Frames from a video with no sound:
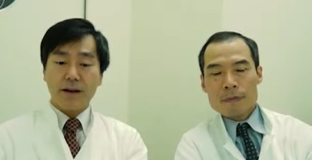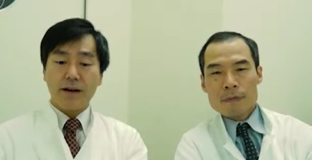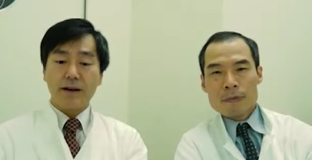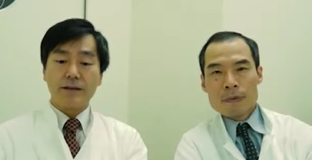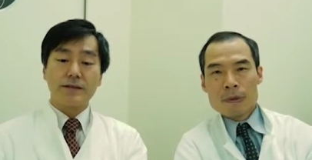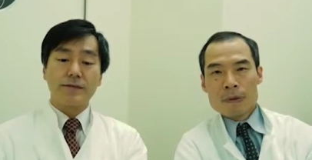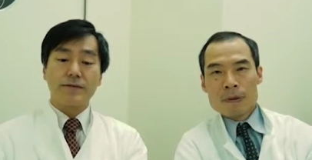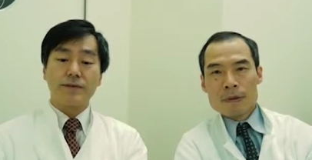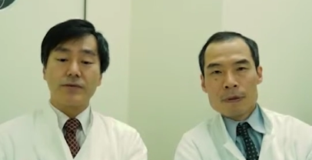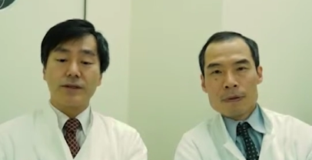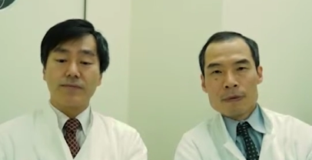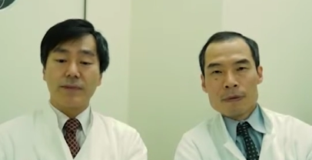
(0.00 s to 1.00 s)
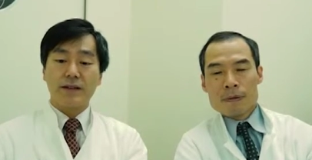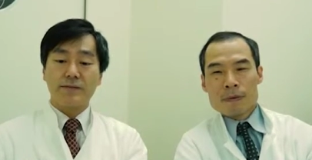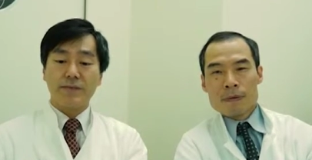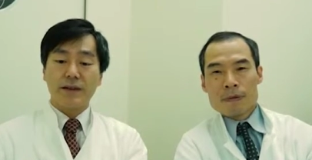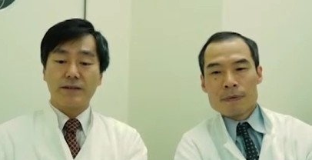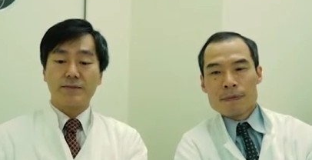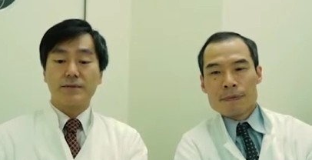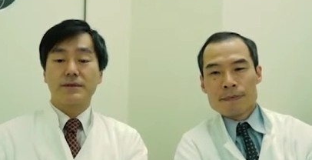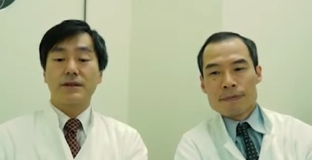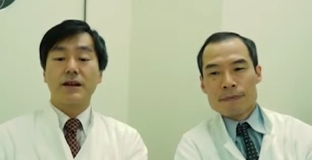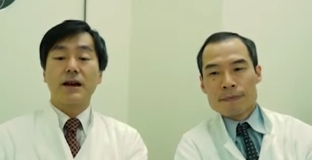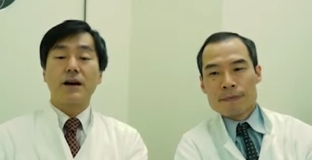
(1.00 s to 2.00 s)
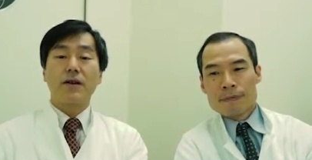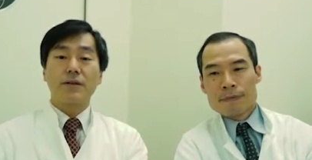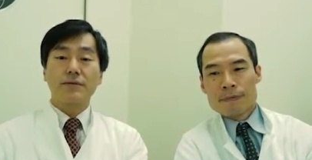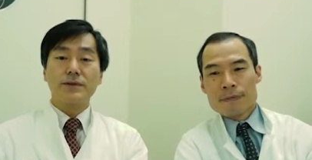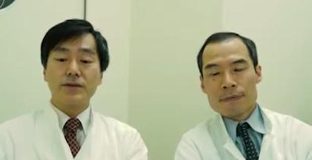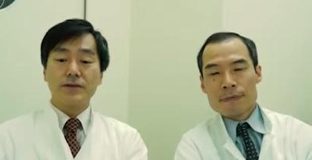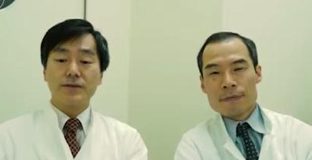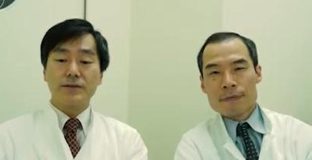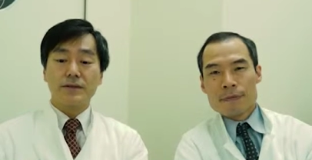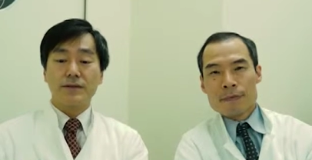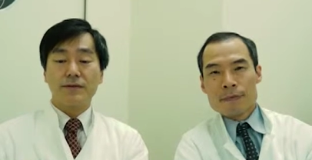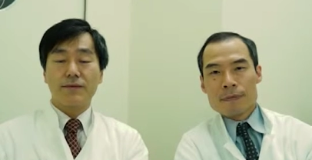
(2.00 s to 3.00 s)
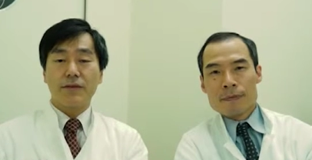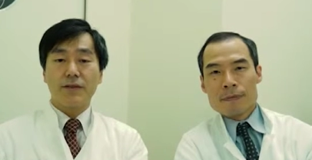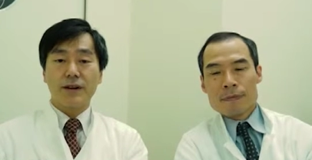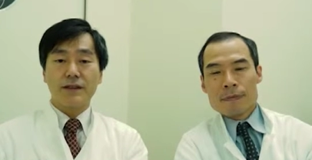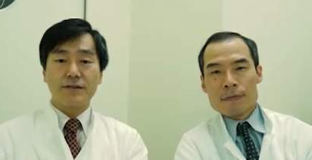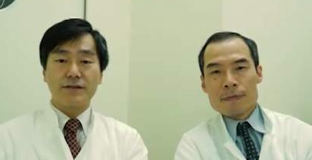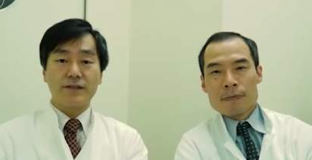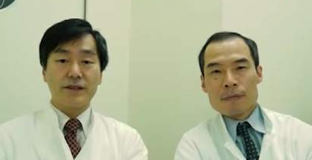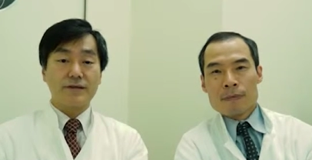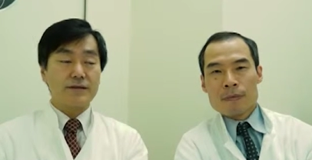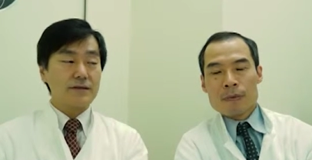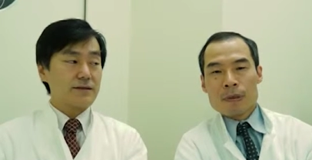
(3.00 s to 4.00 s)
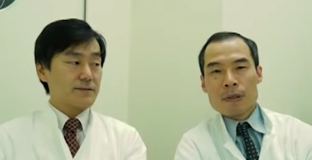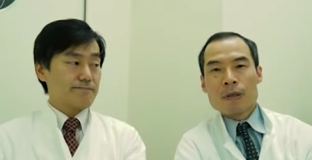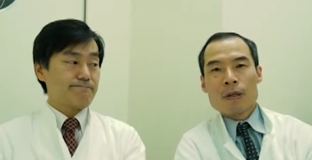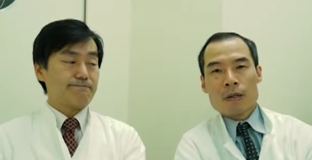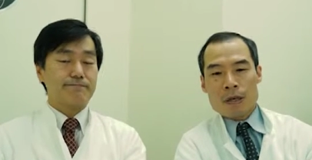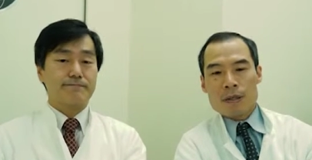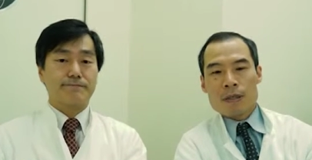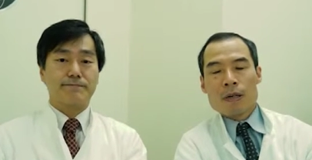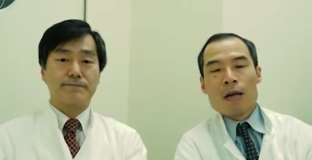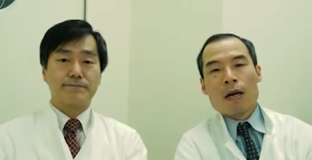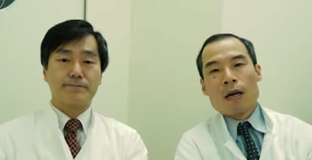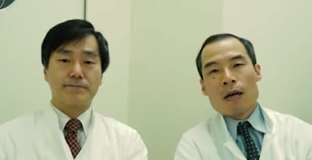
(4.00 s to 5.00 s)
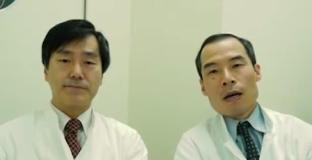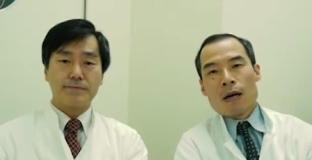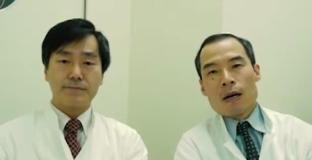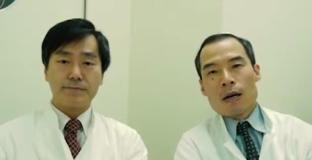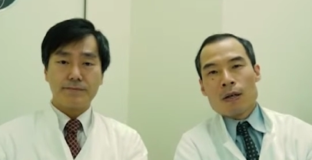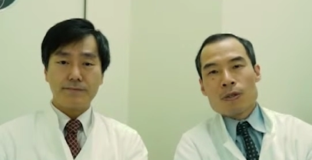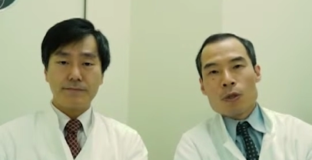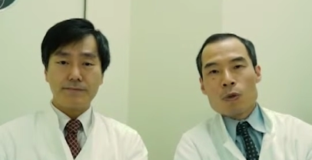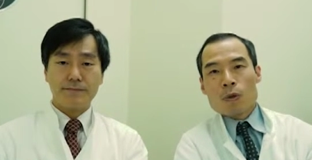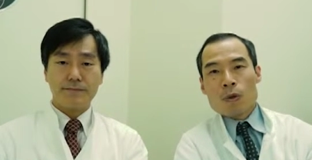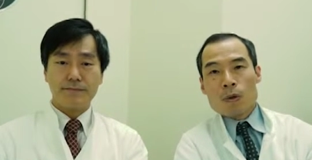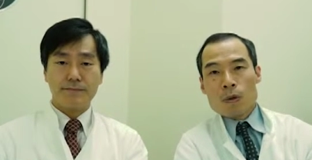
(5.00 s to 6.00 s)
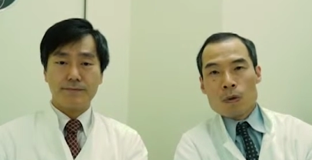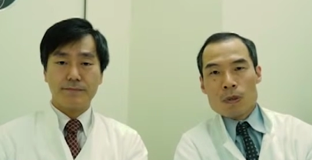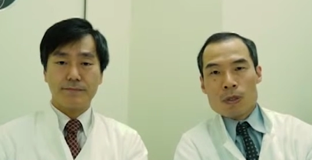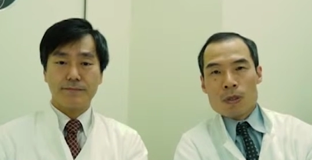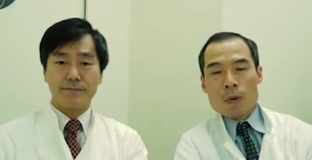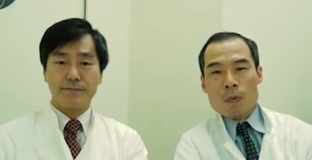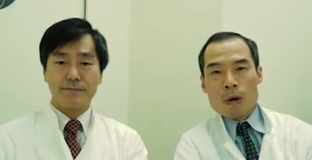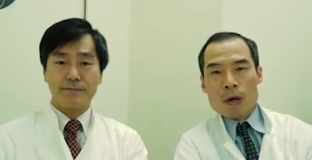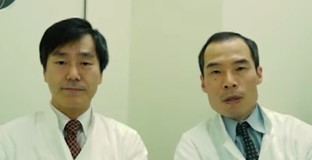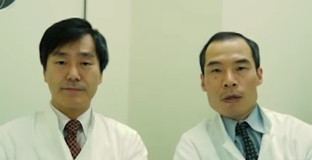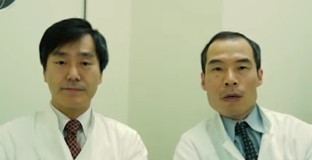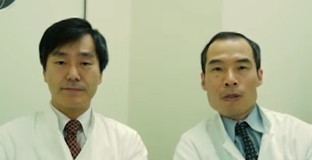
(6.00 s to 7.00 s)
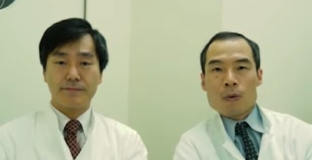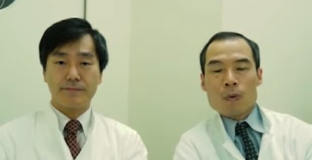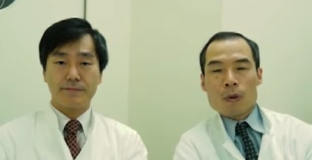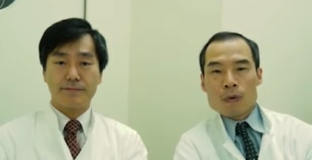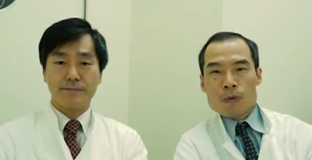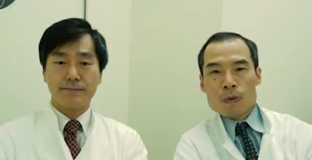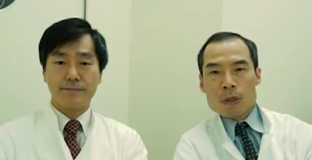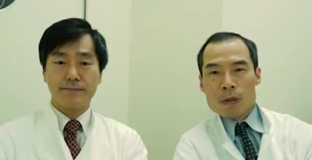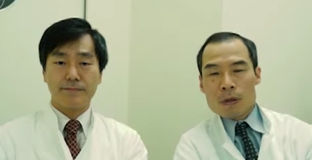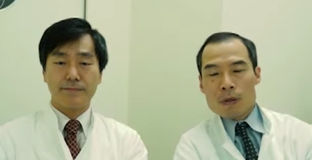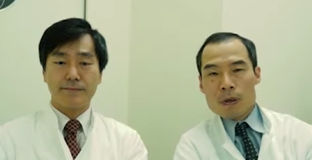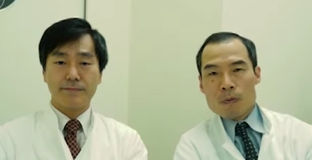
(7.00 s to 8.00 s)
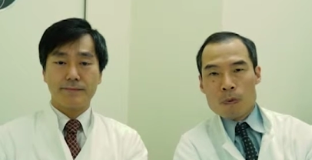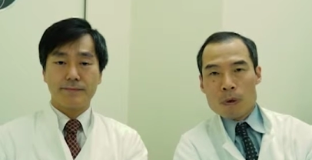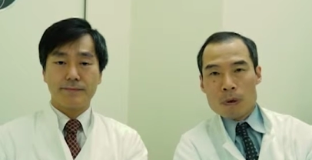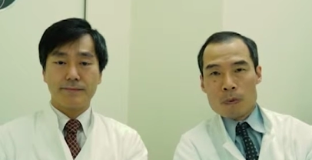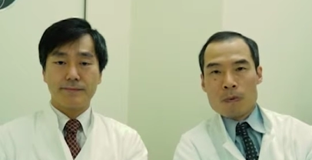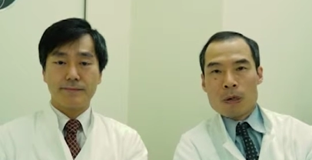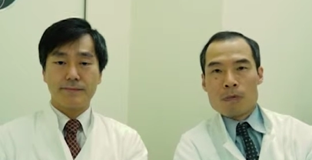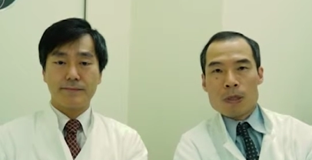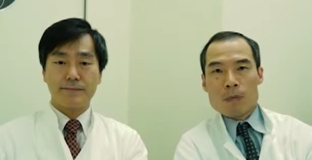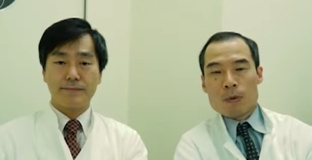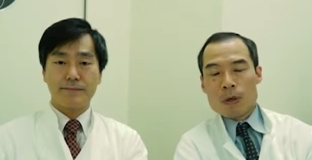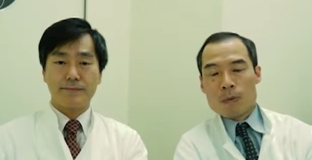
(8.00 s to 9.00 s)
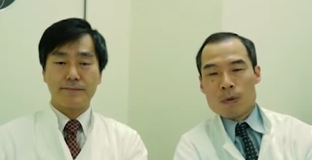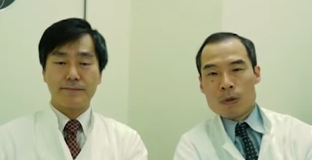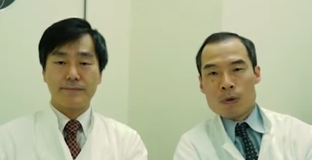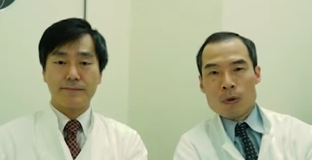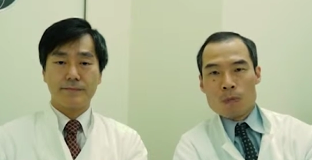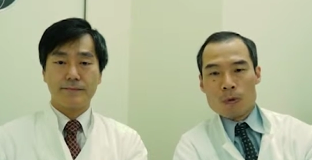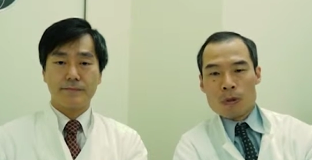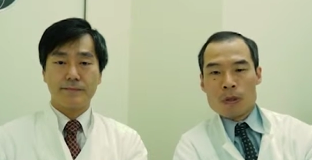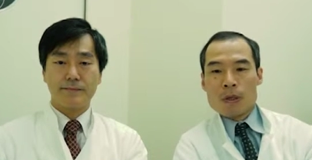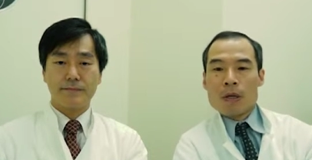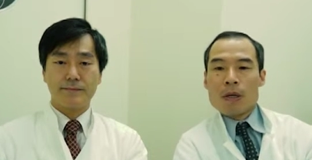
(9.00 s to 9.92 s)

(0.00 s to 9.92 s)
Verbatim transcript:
Speaker 1: and the future perspectives of NEWS for gastric cancers?
Speaker 2: Yes. Uh, node is defined as the first draining lymph node from the primary tumor.